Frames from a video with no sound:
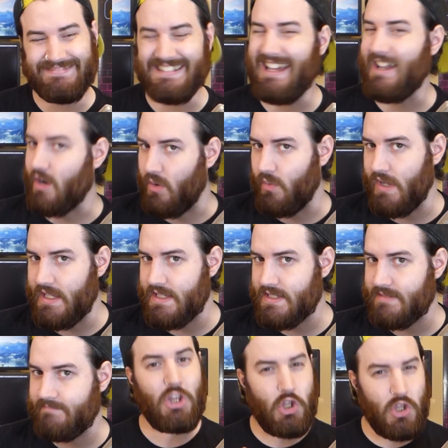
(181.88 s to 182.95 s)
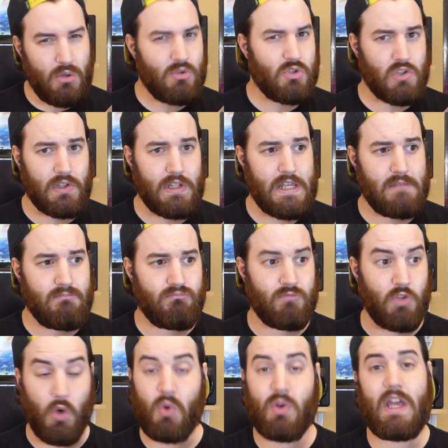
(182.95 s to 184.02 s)
not always. Usually,
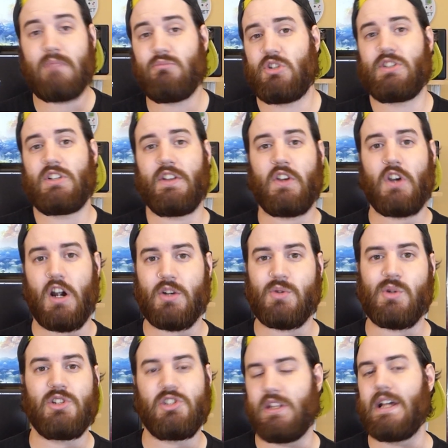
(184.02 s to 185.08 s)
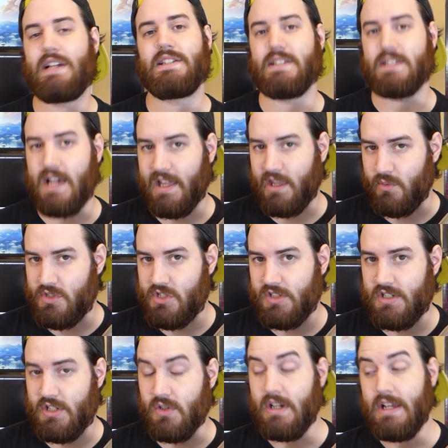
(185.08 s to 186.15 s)
the whole game's just on the cartridge and that's exactly what you
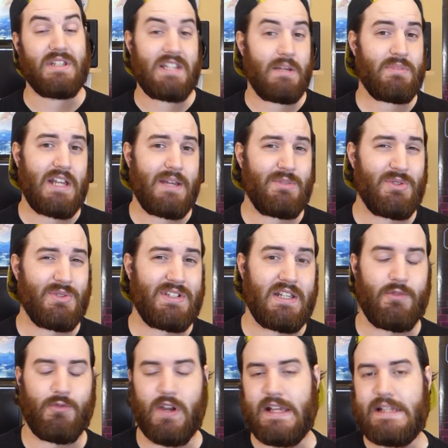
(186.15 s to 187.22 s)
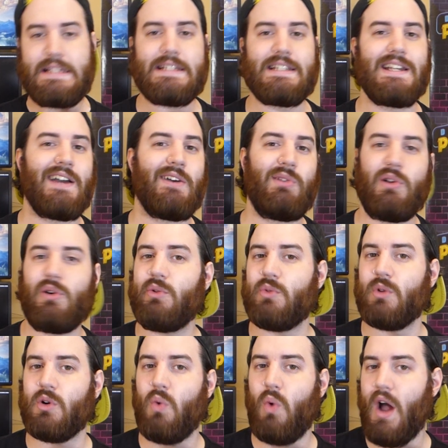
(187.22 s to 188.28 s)
do. But sometimes you'll see the phrase download
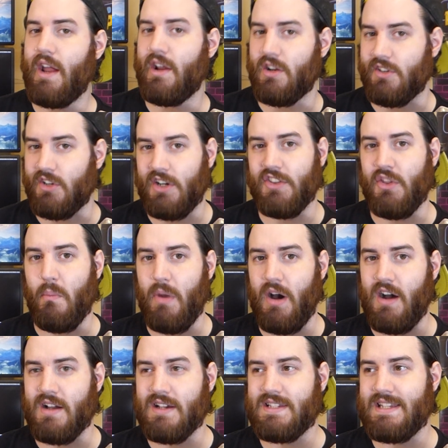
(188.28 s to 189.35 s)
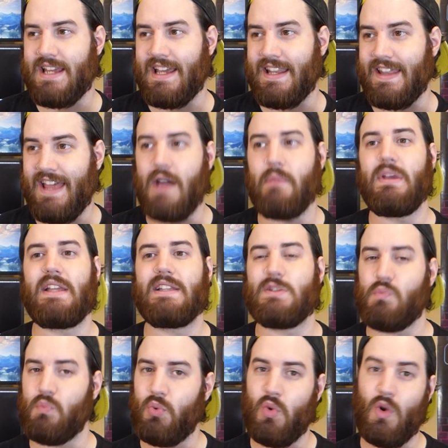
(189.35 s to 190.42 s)
required on the box, and that means
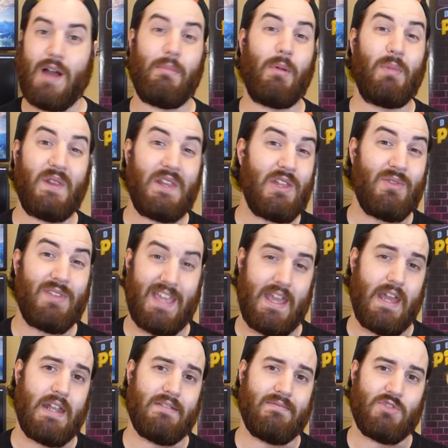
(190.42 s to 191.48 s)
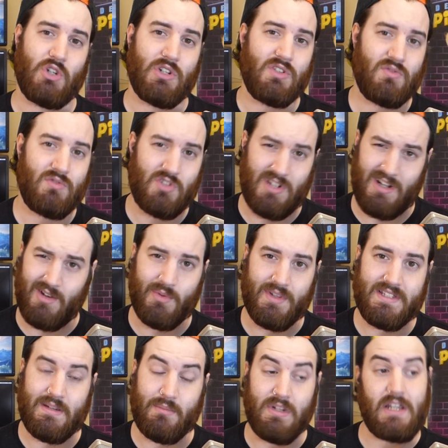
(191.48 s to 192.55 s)
probably you can't just share it
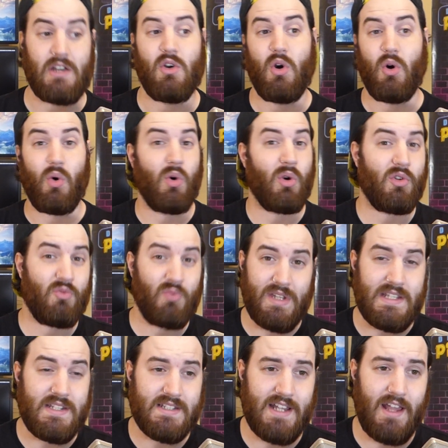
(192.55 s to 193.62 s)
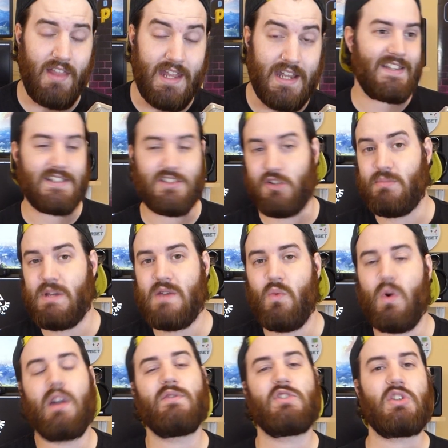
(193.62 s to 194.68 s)
with somebody or resell it. This could be
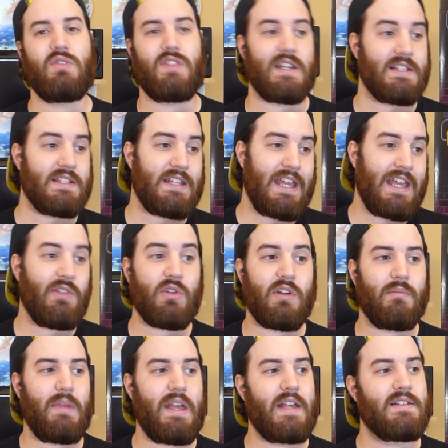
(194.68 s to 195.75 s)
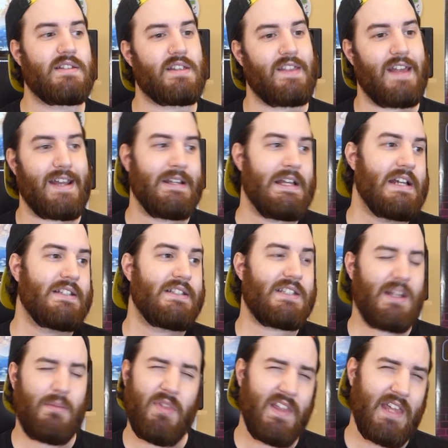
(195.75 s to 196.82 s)
one of two things. Either it means that
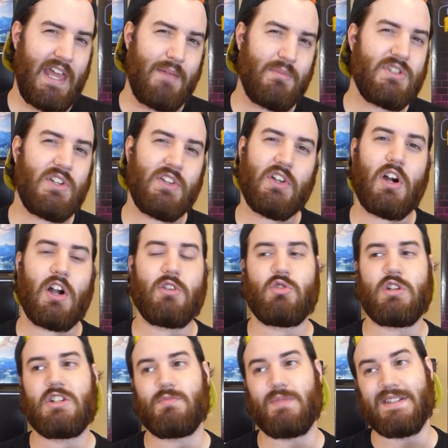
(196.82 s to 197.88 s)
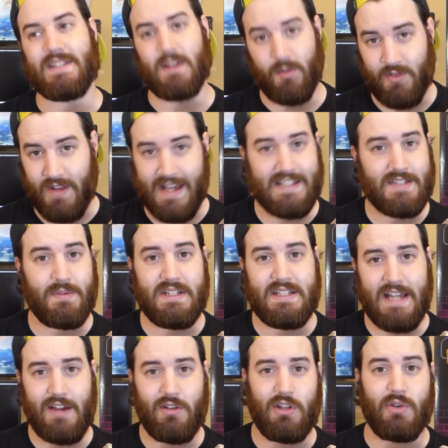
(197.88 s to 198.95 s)
some of the game is on the cartridge, but some of it has to be
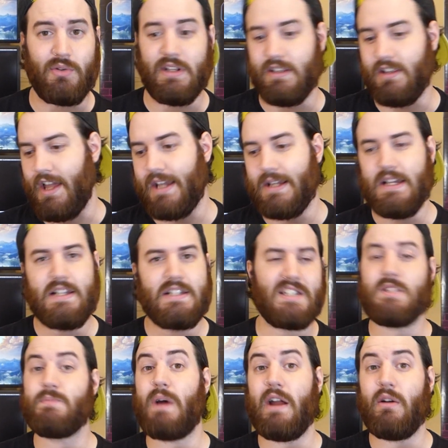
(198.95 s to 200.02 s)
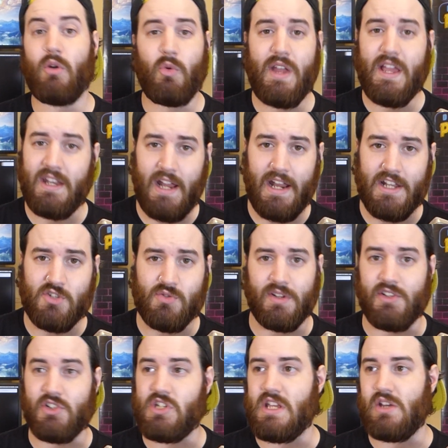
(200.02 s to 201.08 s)
downloaded, like the Spyro Reignited
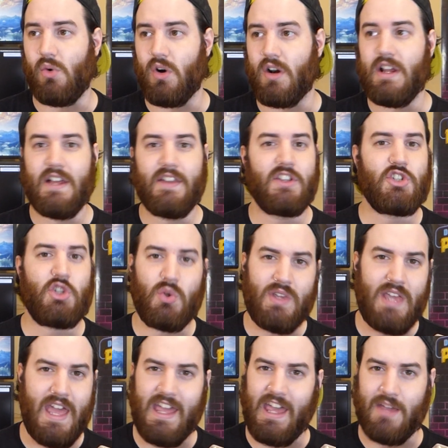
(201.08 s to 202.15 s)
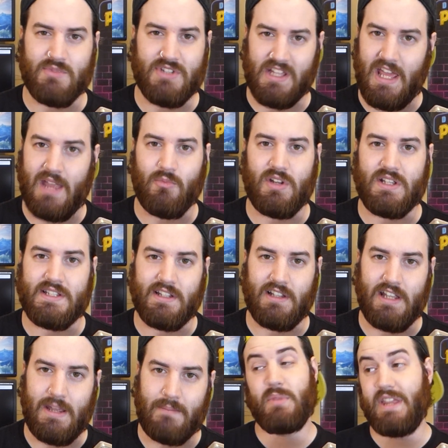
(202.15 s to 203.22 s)
trilogy or the 2K games that came recently.